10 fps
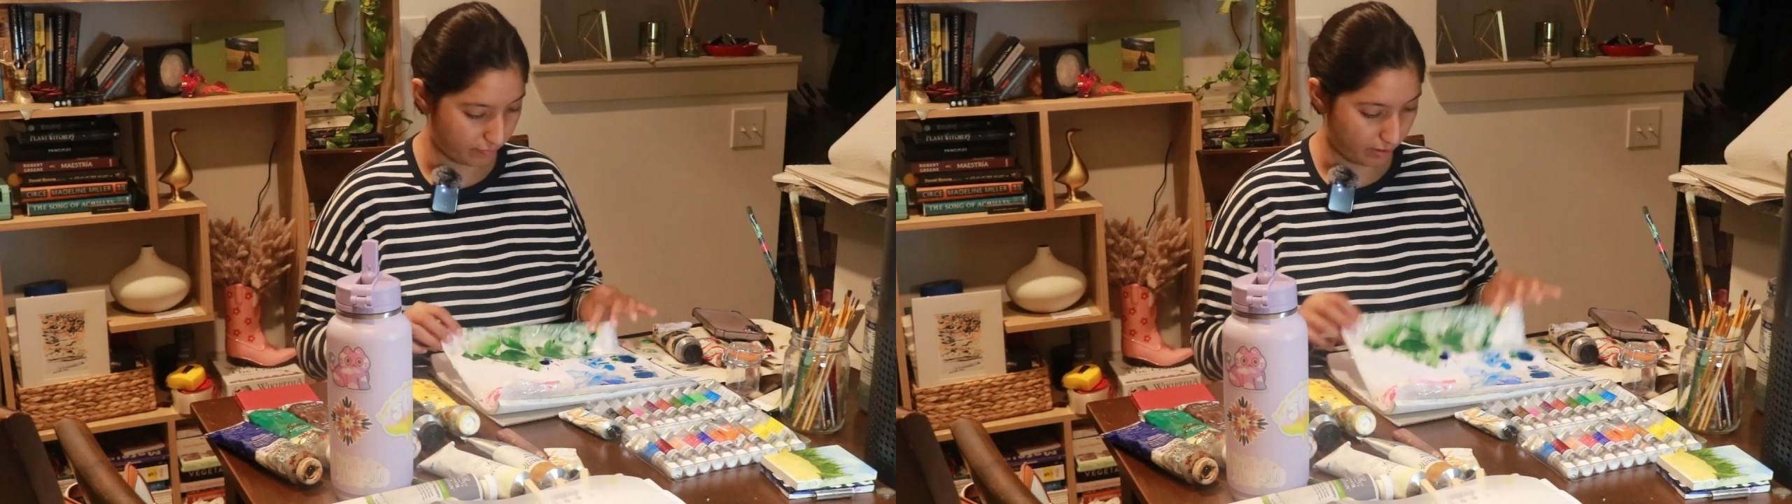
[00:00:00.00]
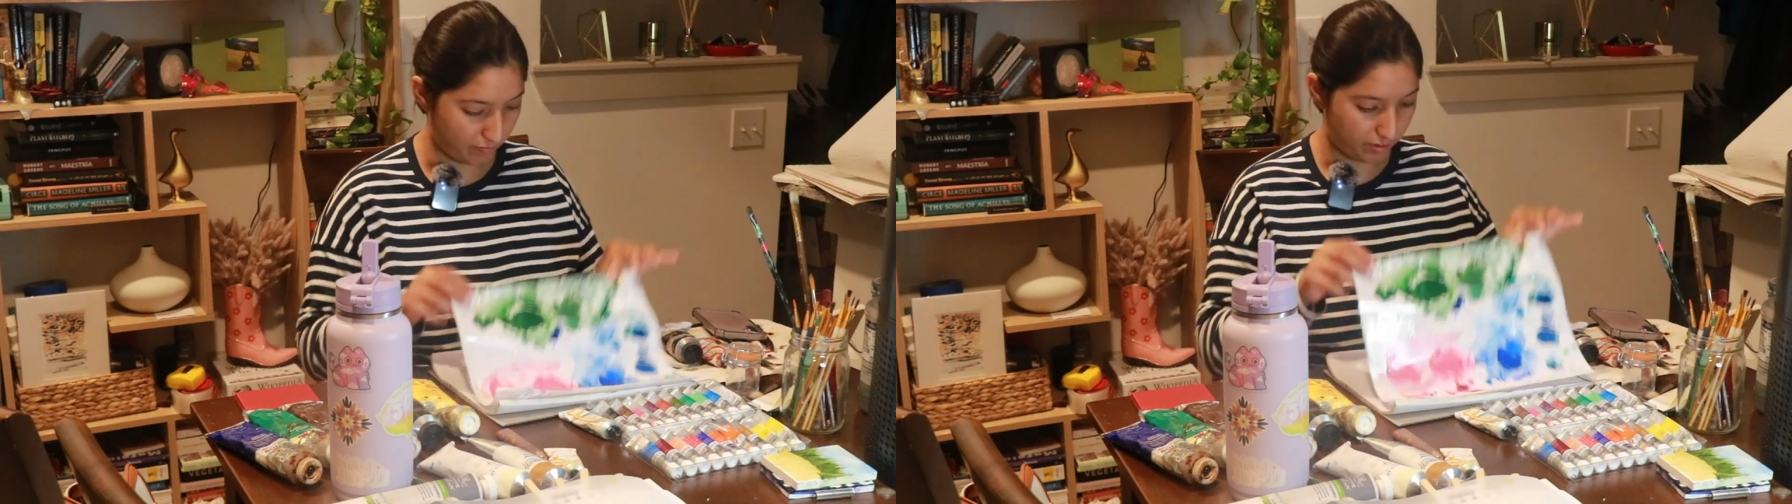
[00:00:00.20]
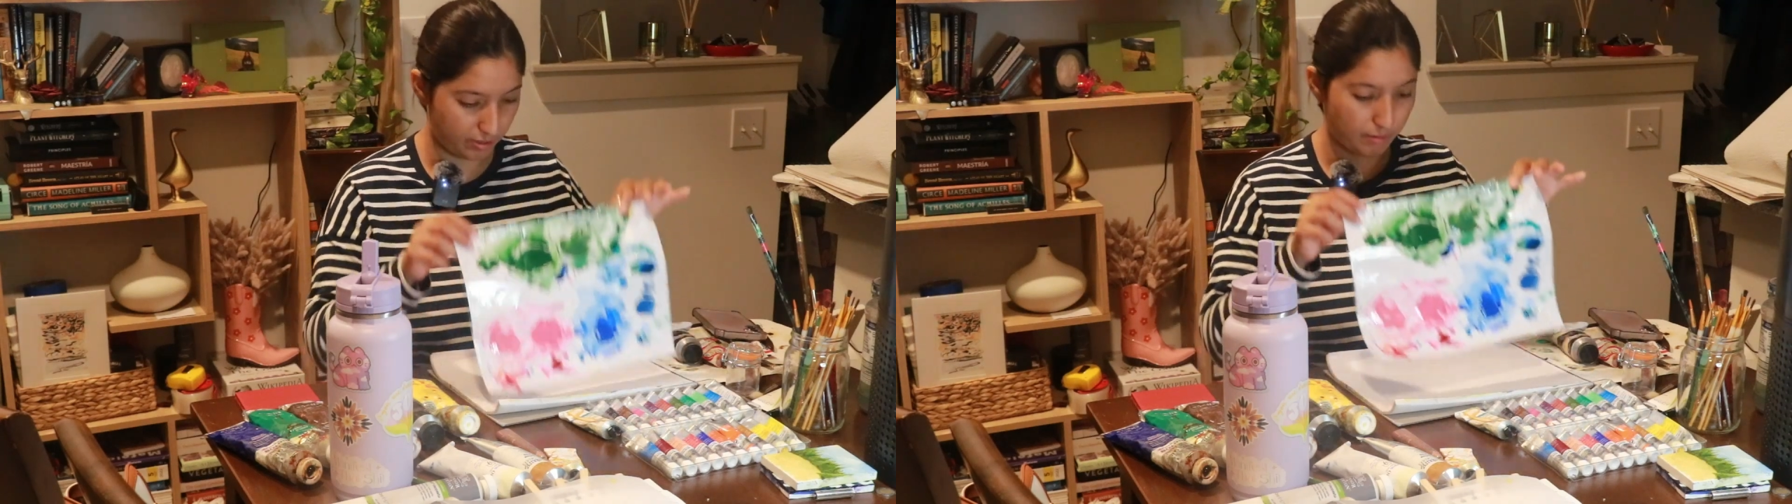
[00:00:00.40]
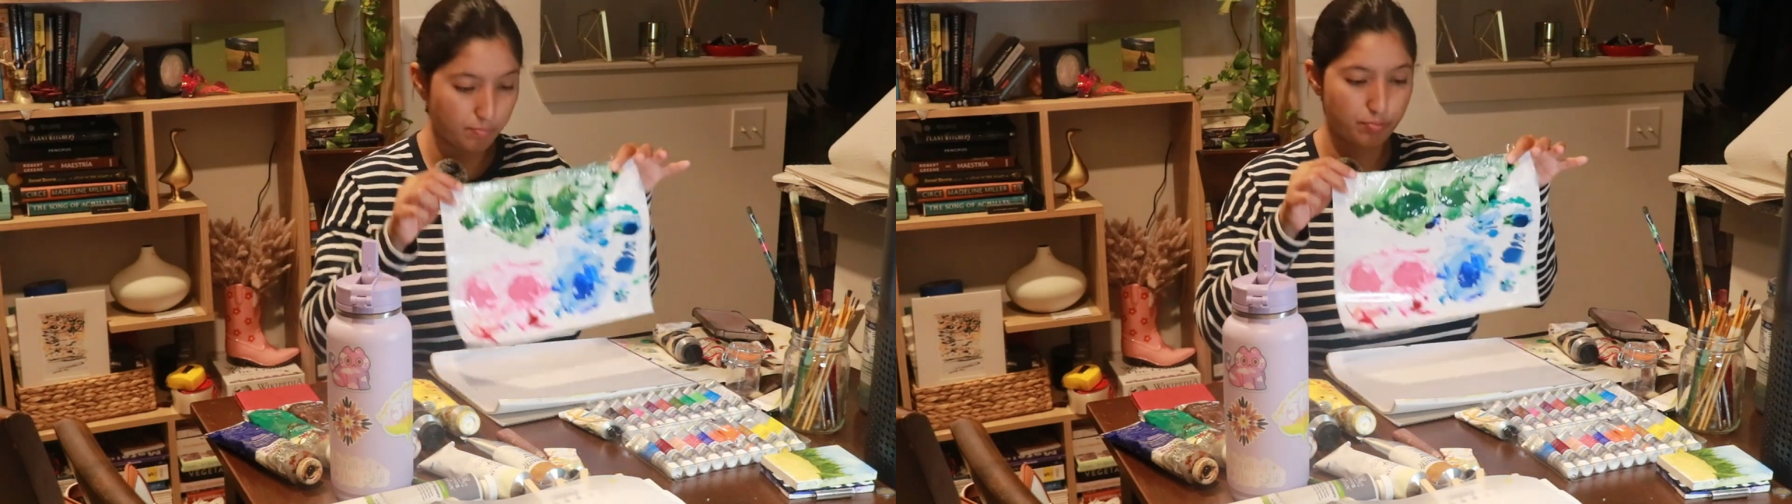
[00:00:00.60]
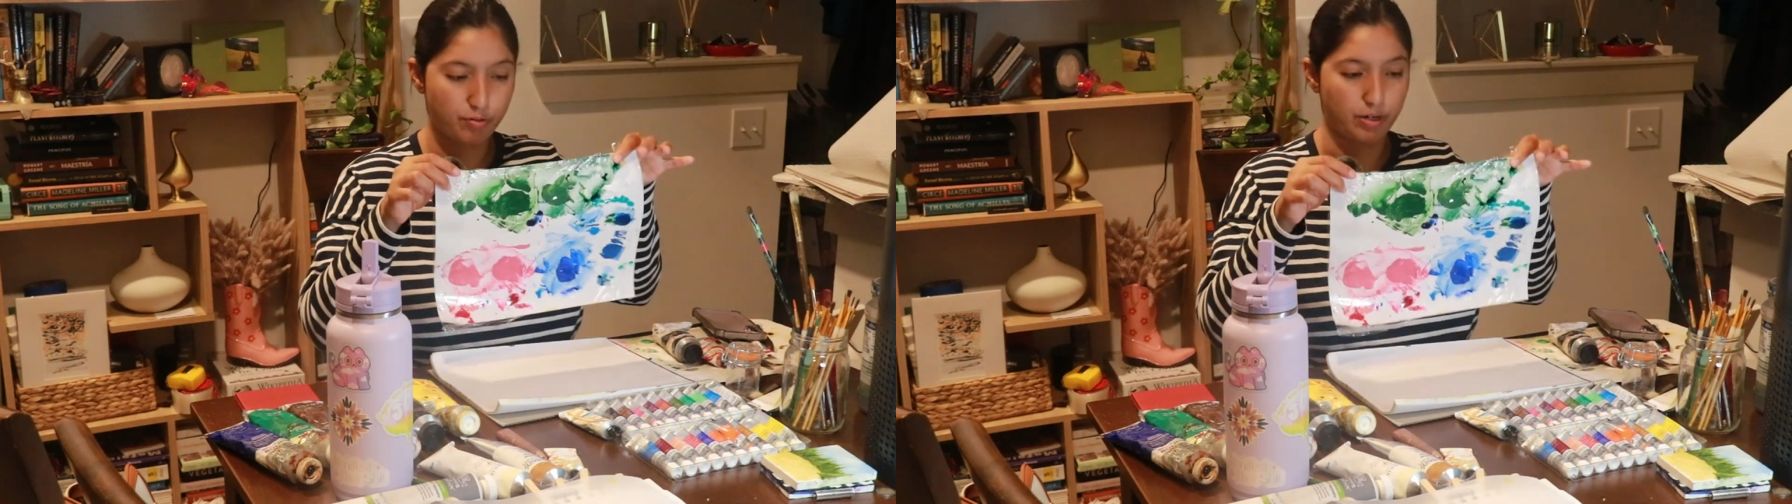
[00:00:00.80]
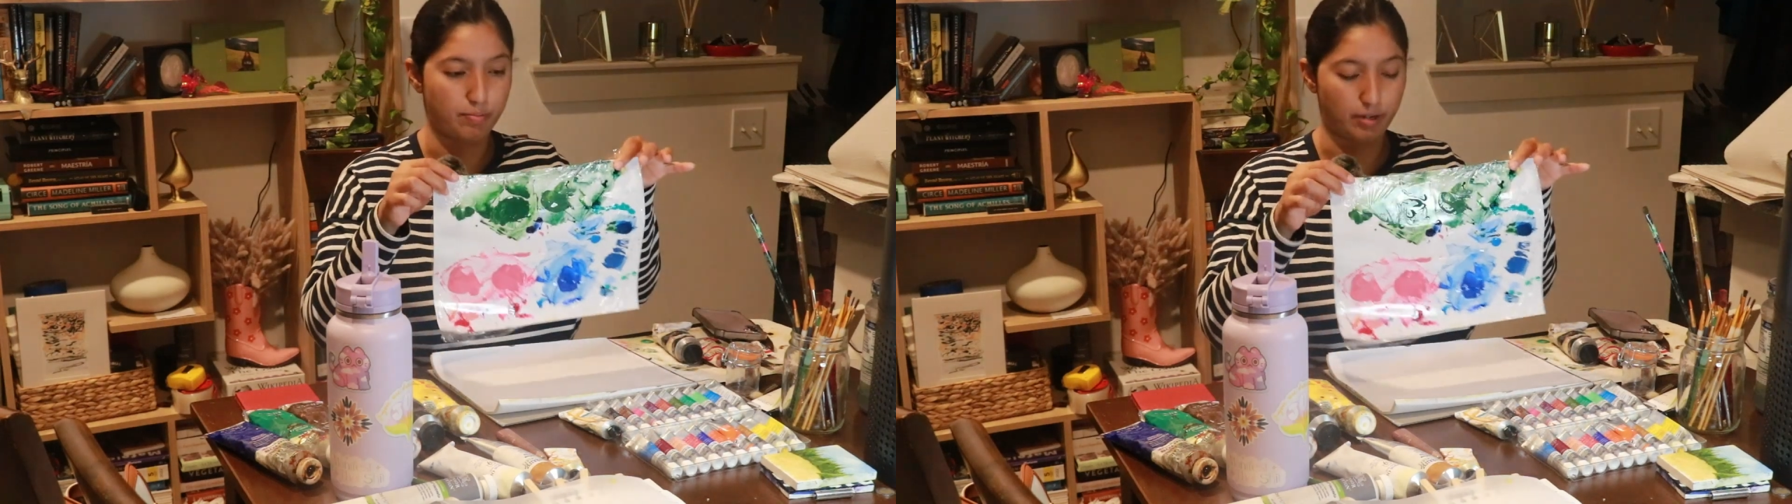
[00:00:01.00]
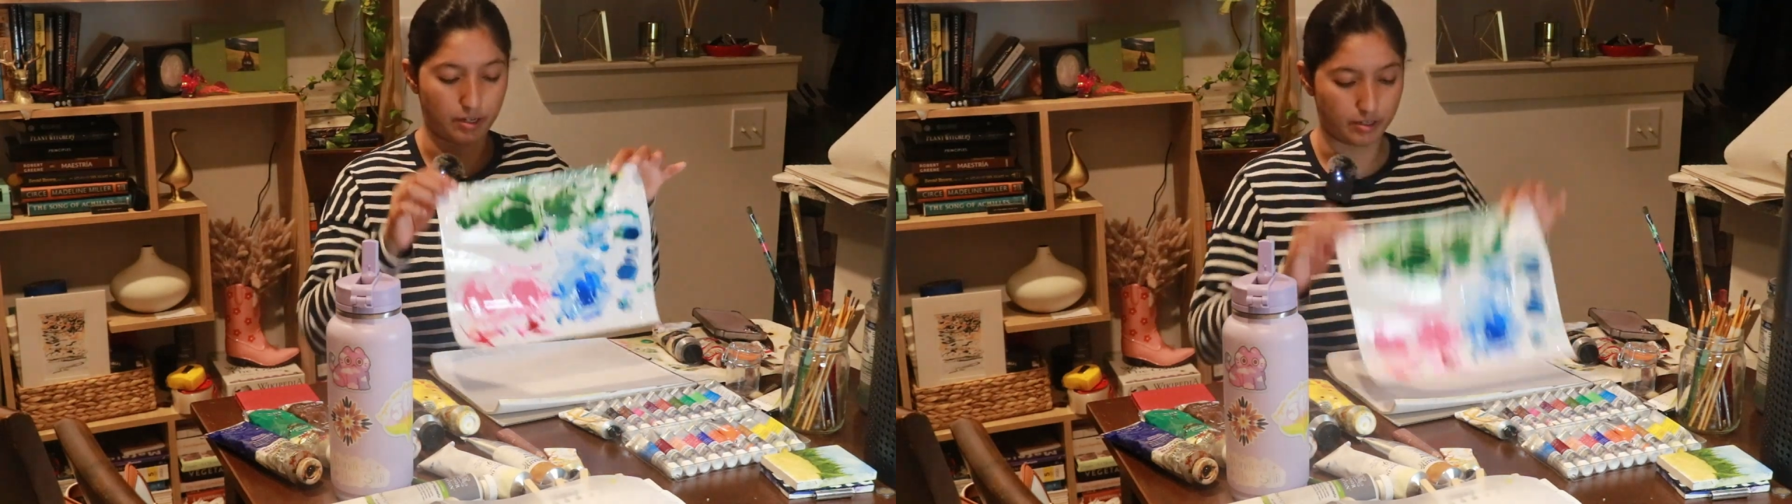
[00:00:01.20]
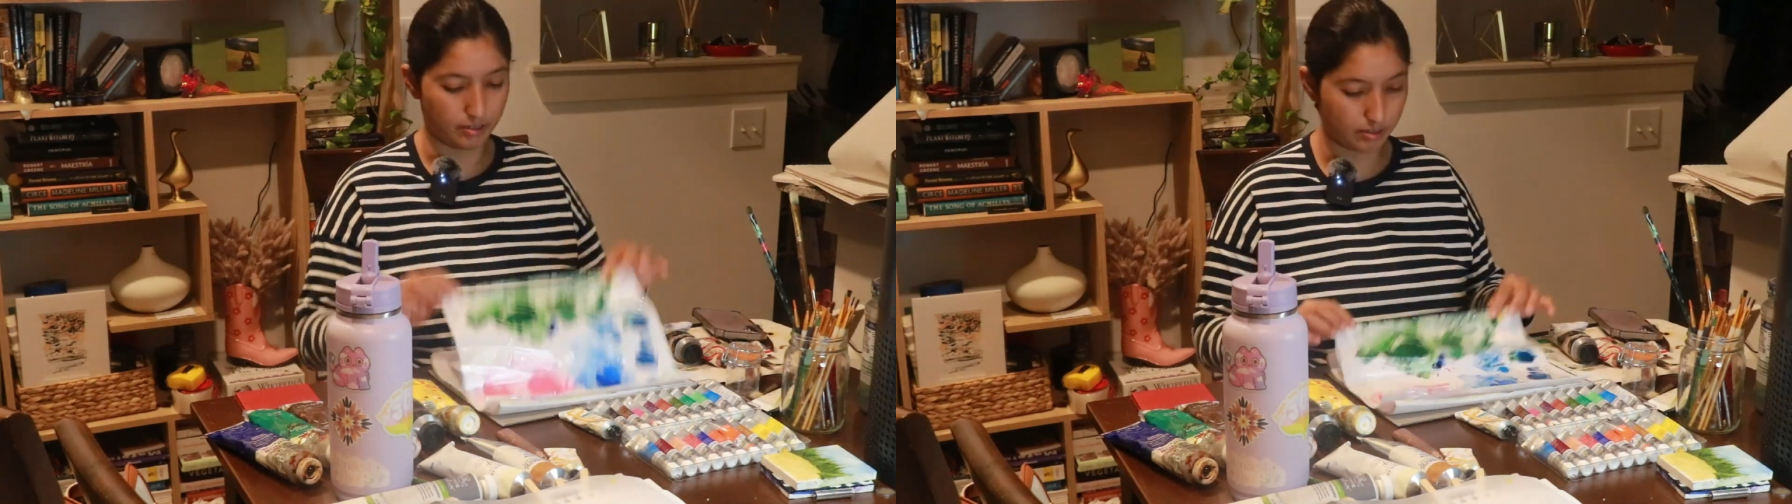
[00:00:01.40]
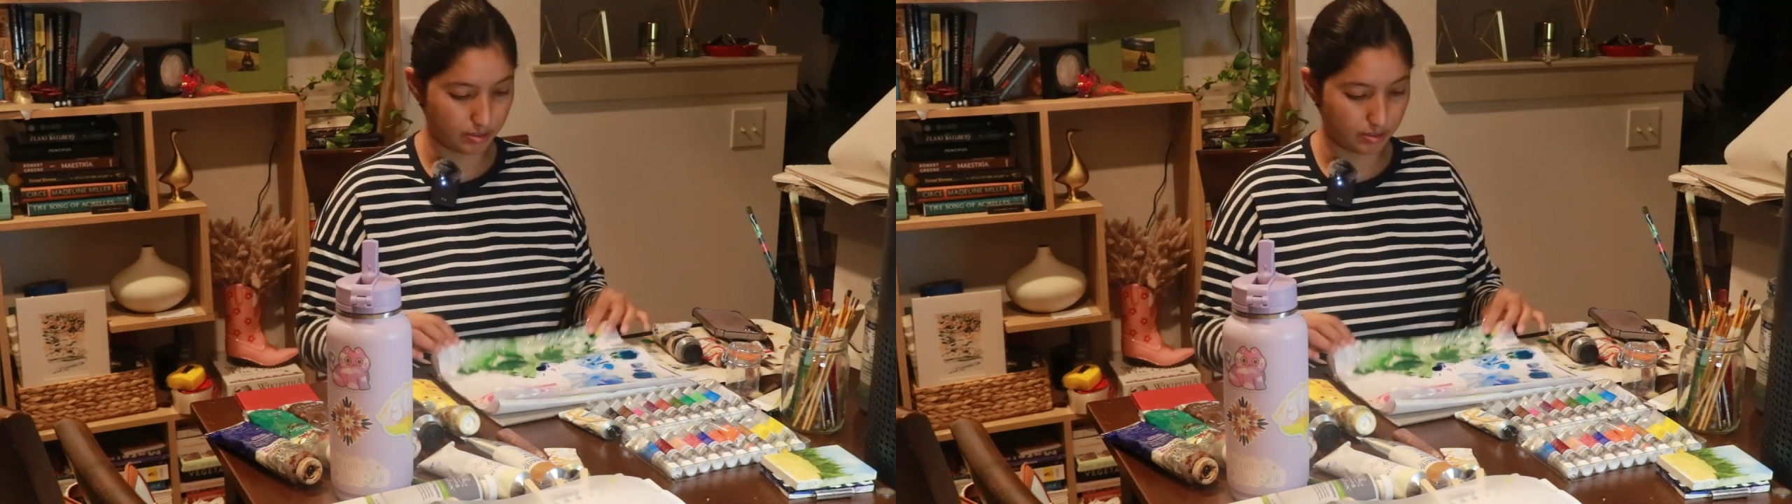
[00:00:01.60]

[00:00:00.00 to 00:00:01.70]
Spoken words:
everything pre-made.